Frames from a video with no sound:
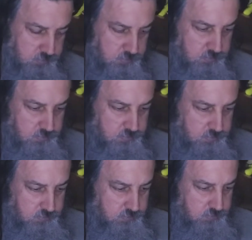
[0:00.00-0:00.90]

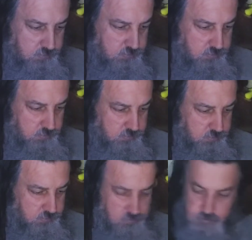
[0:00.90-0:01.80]

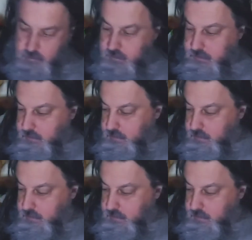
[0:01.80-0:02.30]
(no one is talking)